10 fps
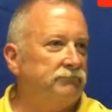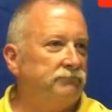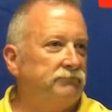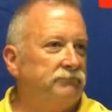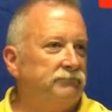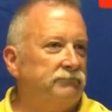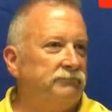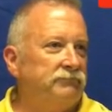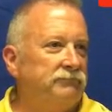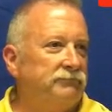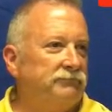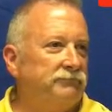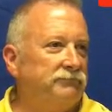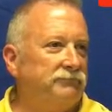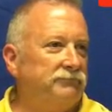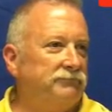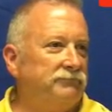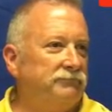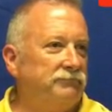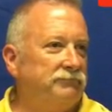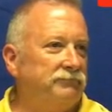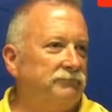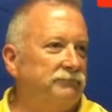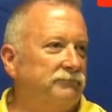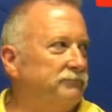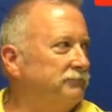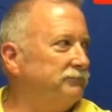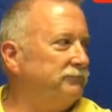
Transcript: (not speaking)